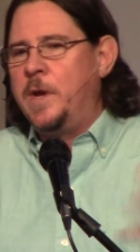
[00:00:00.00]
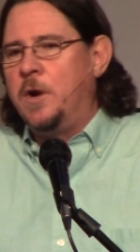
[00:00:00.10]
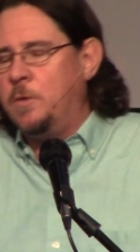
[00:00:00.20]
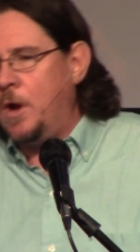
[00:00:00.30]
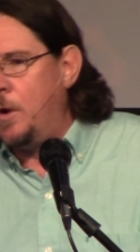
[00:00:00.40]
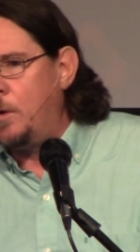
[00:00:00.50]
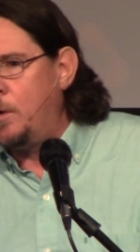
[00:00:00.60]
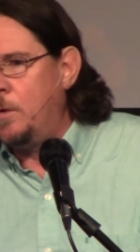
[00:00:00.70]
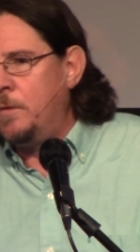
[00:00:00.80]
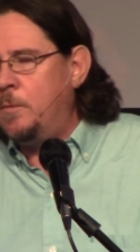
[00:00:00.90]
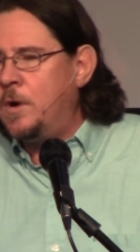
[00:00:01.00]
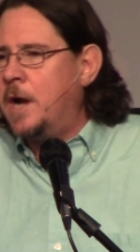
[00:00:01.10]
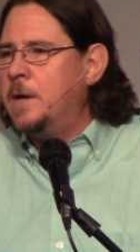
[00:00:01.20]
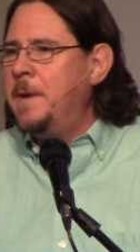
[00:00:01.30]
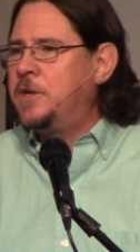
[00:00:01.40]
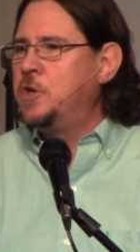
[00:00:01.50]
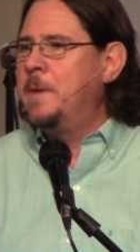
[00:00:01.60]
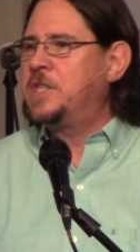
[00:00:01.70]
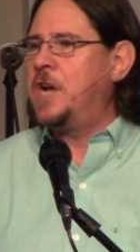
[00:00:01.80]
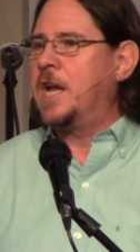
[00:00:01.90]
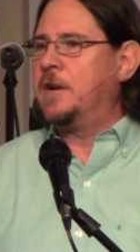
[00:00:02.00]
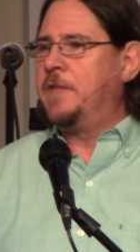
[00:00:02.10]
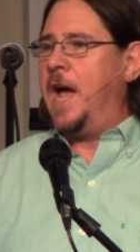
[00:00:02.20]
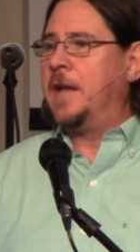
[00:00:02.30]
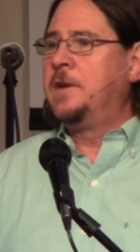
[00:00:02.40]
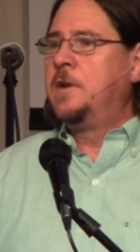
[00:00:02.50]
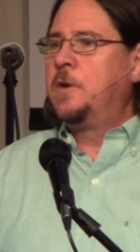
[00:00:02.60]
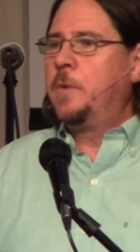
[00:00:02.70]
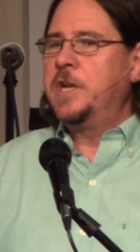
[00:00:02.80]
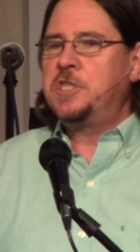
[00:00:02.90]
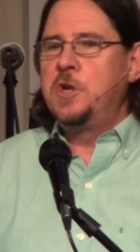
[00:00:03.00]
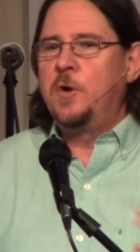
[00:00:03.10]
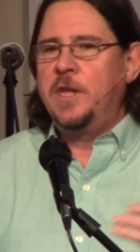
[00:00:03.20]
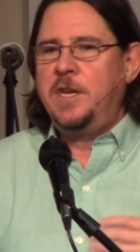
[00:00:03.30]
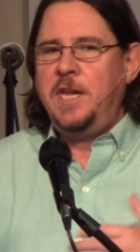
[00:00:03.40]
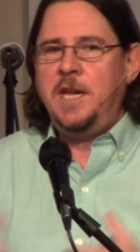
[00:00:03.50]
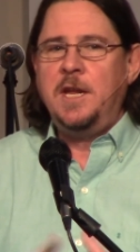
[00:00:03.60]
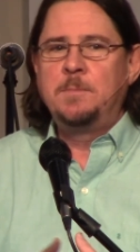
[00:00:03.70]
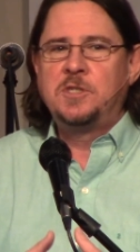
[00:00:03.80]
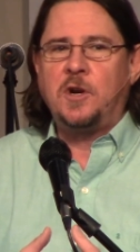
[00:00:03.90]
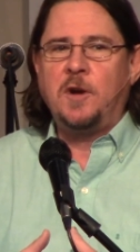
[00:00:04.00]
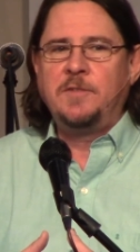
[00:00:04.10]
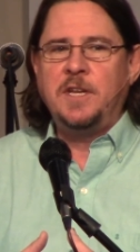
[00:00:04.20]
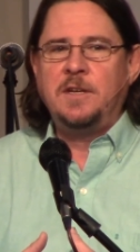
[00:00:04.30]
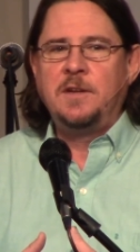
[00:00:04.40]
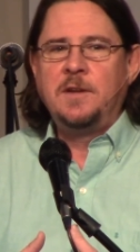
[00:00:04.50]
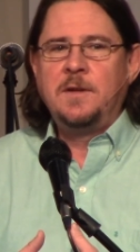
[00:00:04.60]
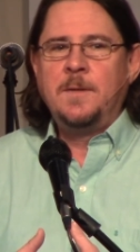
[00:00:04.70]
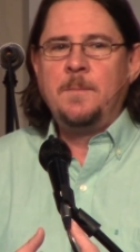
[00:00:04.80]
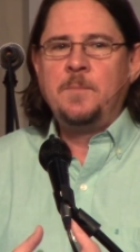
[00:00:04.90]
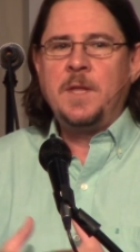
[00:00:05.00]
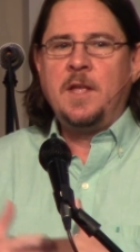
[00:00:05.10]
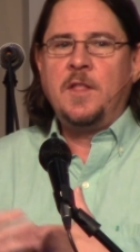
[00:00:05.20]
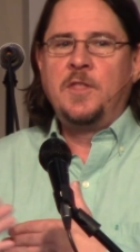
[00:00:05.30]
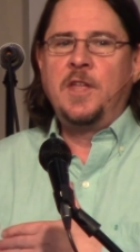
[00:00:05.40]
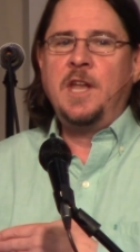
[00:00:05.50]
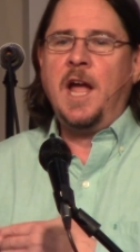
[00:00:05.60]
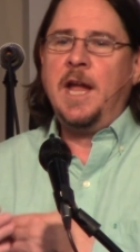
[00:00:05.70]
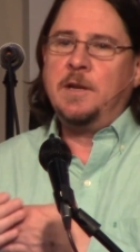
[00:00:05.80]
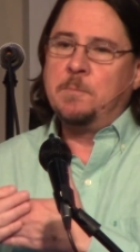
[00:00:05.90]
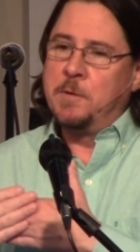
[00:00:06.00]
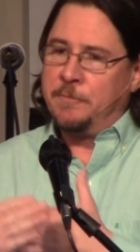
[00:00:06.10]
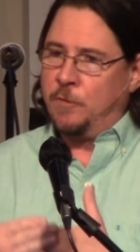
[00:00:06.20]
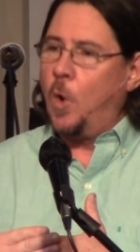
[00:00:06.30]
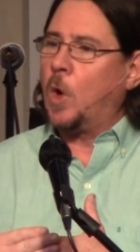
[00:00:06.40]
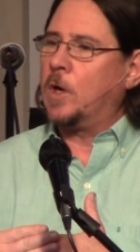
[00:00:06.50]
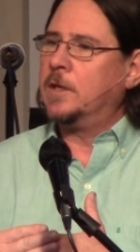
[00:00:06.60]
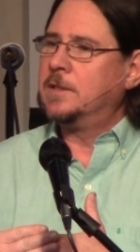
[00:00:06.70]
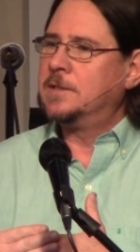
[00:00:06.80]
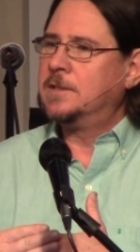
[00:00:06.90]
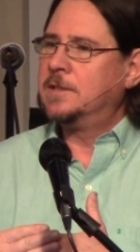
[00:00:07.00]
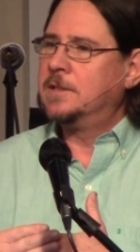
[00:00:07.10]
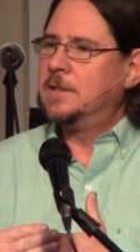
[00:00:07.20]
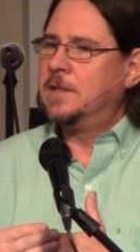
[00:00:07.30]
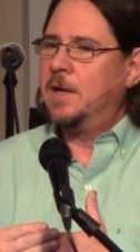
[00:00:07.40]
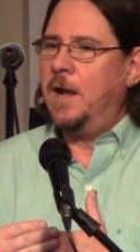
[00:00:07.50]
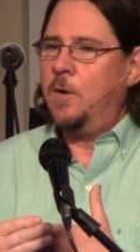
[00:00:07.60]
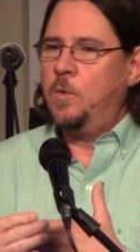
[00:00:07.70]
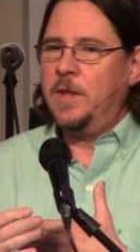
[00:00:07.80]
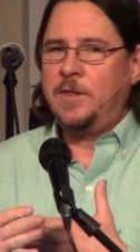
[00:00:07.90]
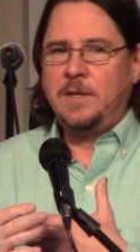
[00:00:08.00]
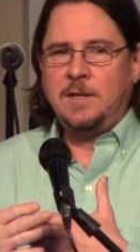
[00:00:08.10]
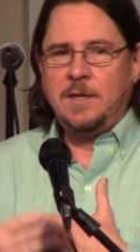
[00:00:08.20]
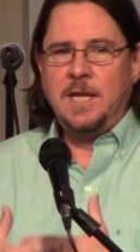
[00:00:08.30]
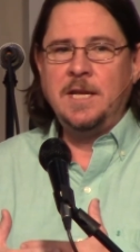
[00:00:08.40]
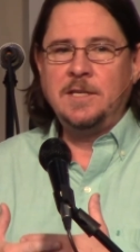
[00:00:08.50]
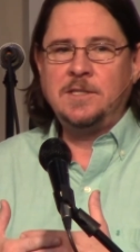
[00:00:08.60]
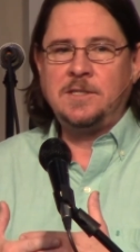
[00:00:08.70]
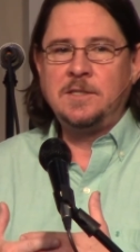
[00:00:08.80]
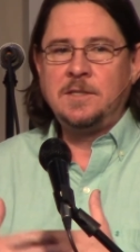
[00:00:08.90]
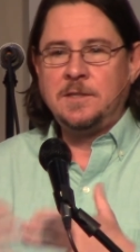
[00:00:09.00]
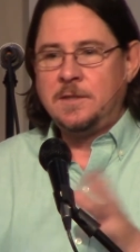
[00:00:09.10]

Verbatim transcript: we don't know. We're not going to make too much out of that. We just know that he observed it the night before uh, with his